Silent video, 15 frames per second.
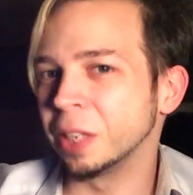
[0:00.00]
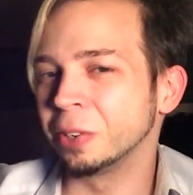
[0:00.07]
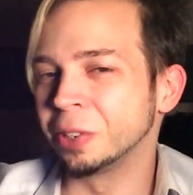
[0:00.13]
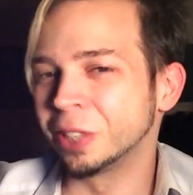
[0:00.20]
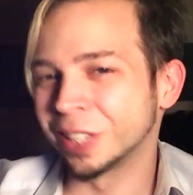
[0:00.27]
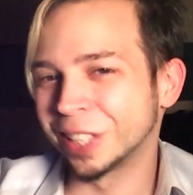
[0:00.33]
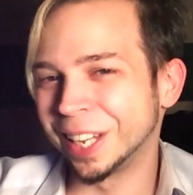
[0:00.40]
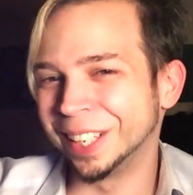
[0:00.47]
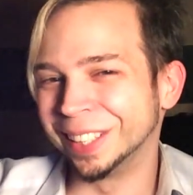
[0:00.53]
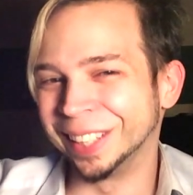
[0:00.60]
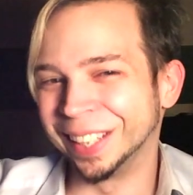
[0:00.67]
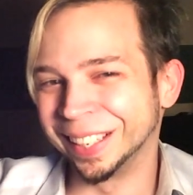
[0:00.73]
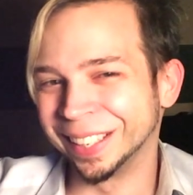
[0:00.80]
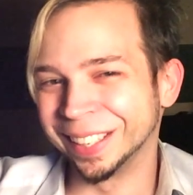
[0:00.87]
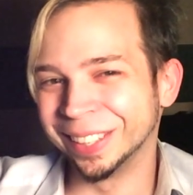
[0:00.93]
You're just kind
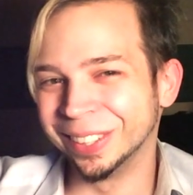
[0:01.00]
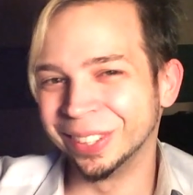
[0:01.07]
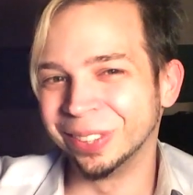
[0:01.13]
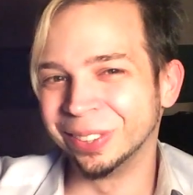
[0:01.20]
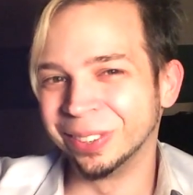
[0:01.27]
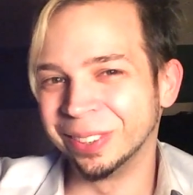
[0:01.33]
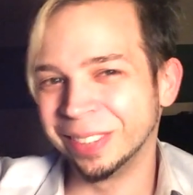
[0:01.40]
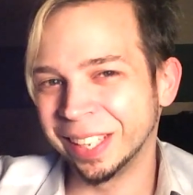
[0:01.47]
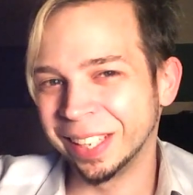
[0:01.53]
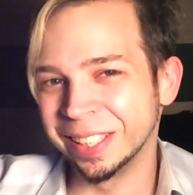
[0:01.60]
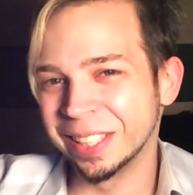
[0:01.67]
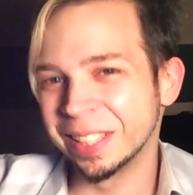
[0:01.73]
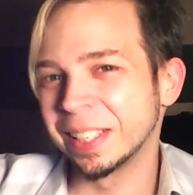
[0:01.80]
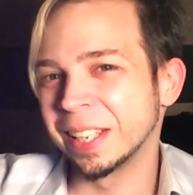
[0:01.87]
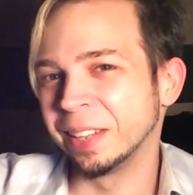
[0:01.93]
of like, oh, okay,
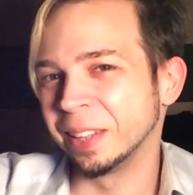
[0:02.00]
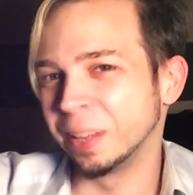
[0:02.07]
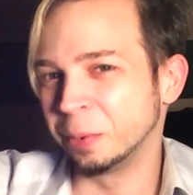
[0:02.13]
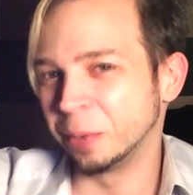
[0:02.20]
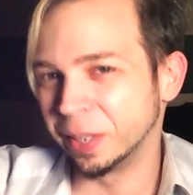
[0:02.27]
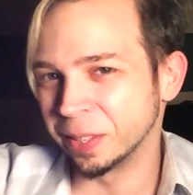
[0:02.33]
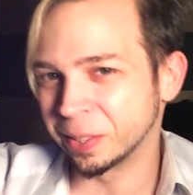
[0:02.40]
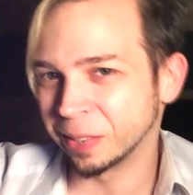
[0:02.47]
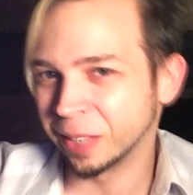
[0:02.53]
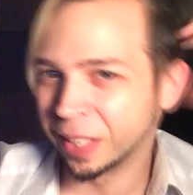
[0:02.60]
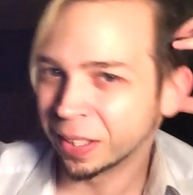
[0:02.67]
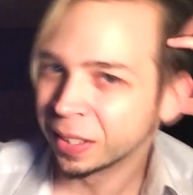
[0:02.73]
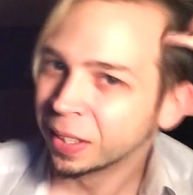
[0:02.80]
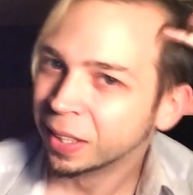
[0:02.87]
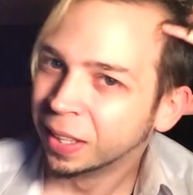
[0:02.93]
this is how they would
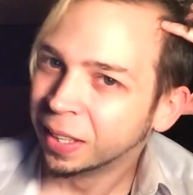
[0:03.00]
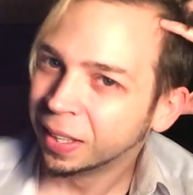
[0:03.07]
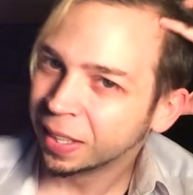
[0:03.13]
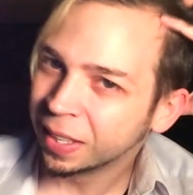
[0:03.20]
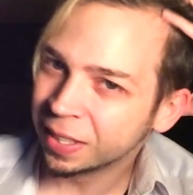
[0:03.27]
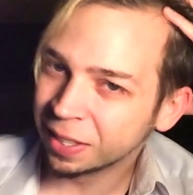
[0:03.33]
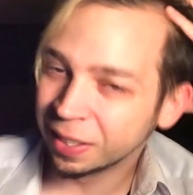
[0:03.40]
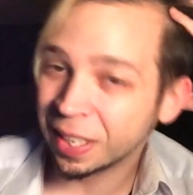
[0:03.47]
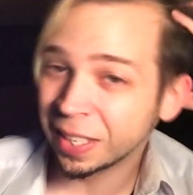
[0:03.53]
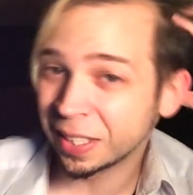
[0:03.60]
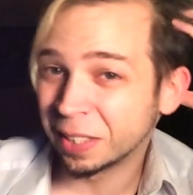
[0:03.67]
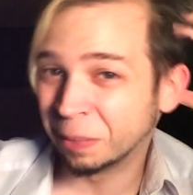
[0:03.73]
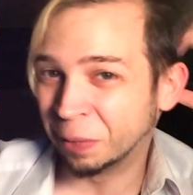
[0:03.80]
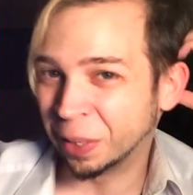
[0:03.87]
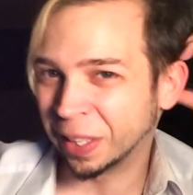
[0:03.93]
interact. It's a lot of
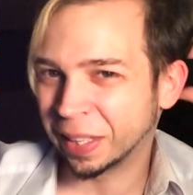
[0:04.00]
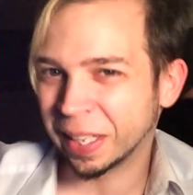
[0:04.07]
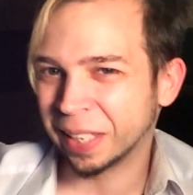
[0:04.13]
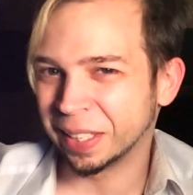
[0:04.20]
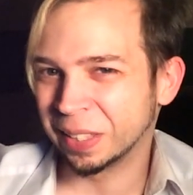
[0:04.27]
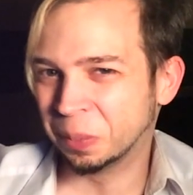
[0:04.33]
stuff like that.